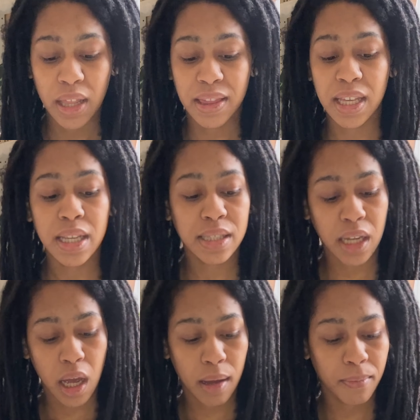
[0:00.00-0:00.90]
These
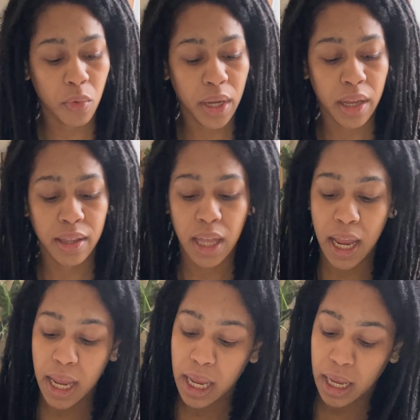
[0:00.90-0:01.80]
come with
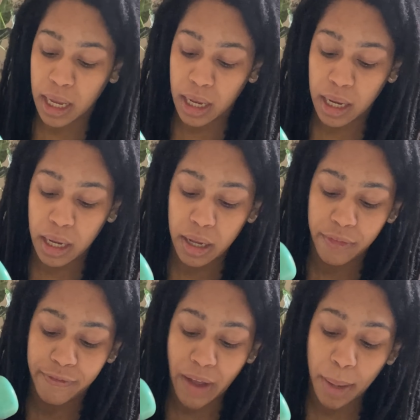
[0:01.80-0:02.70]
a
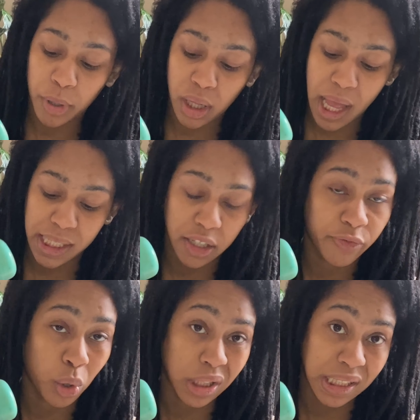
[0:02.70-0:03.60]
fiberglass
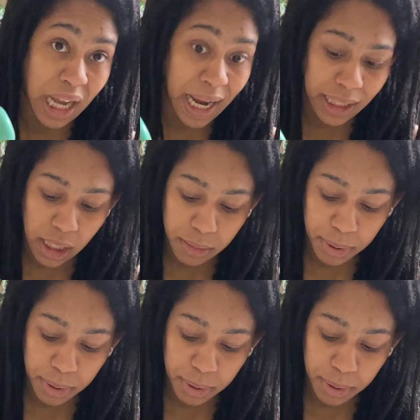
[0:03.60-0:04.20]
enforced nylon